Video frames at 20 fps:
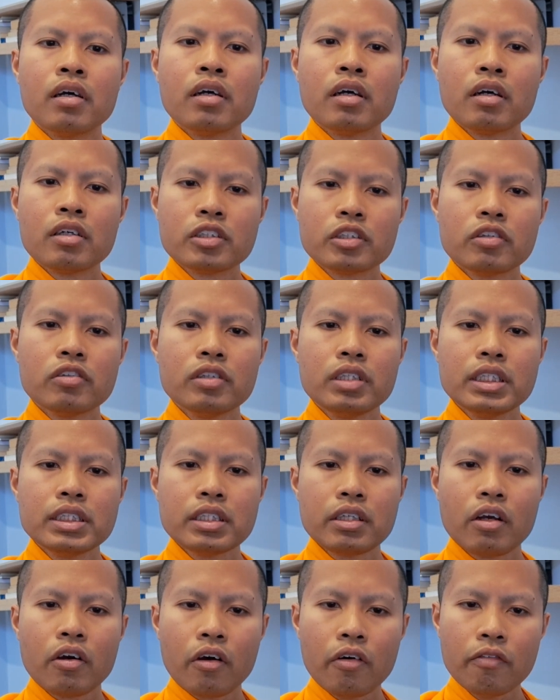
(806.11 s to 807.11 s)
to
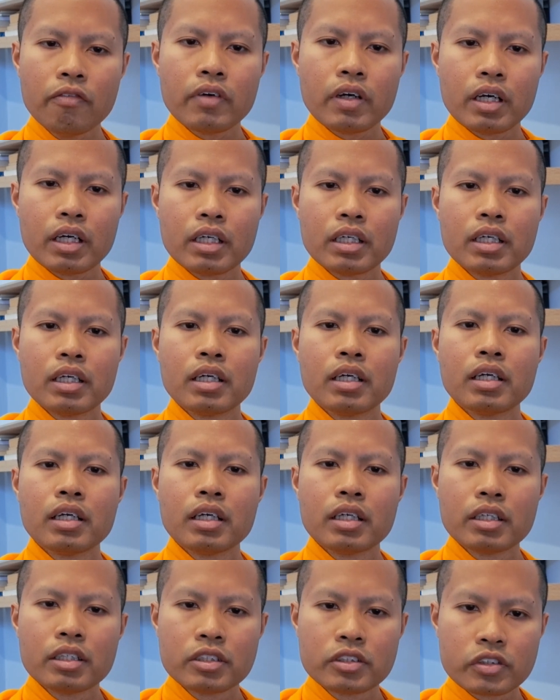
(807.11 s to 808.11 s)
discover
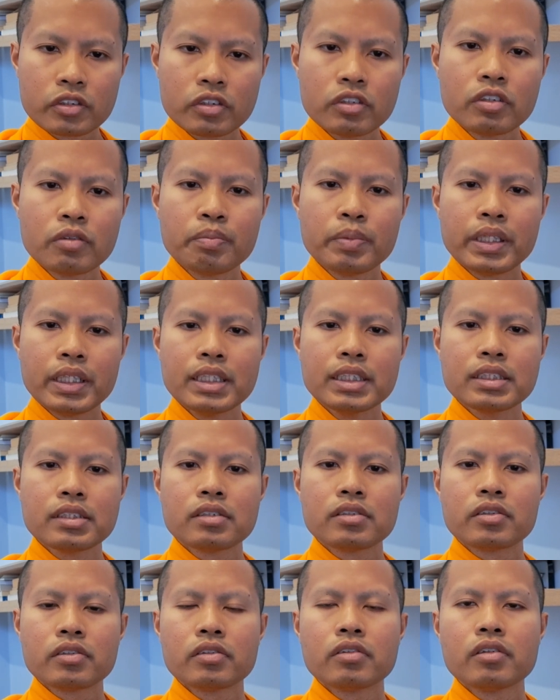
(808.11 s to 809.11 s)
true peace
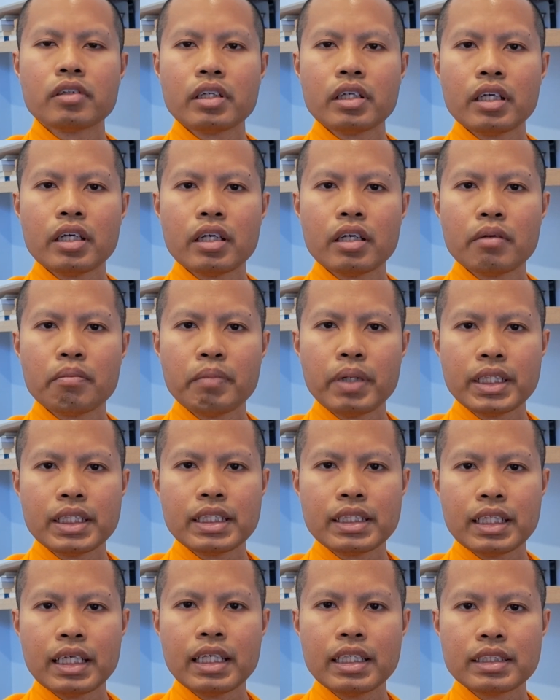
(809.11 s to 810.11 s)
through
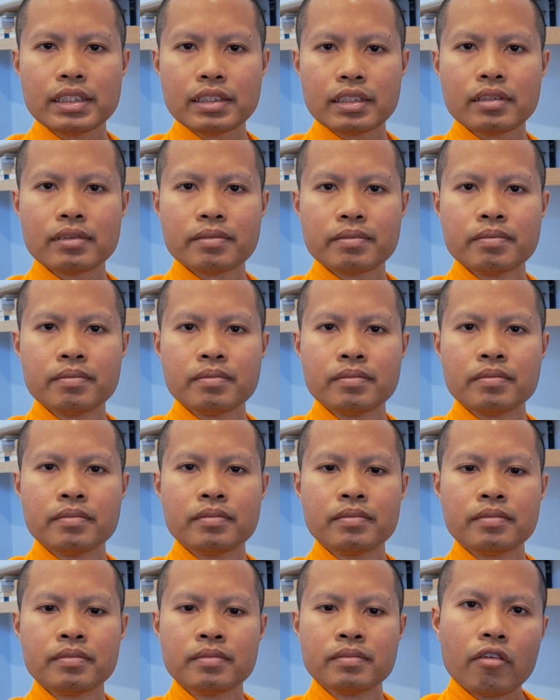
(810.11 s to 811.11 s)
meditation.
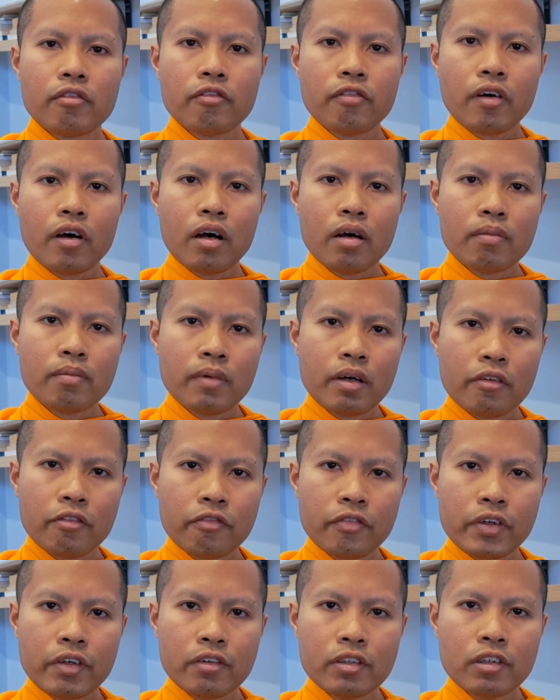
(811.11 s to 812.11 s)
From a
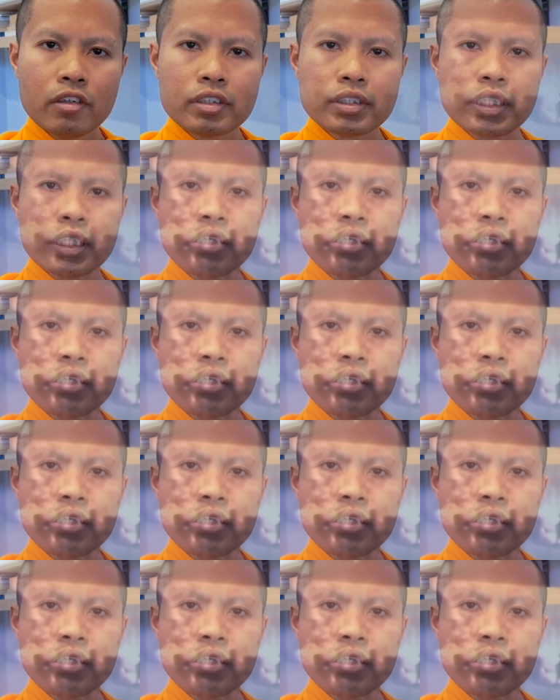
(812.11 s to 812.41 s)
few dozen